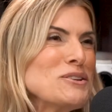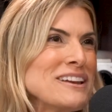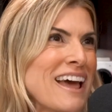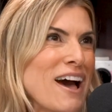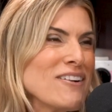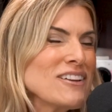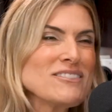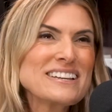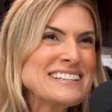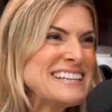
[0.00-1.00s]
didn't have it. I
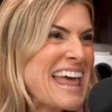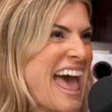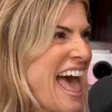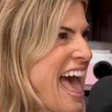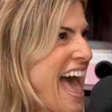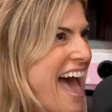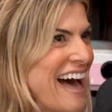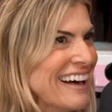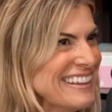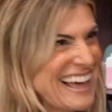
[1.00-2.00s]
was like, nah.
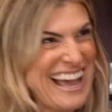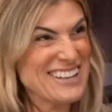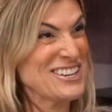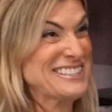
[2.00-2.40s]
Like, I just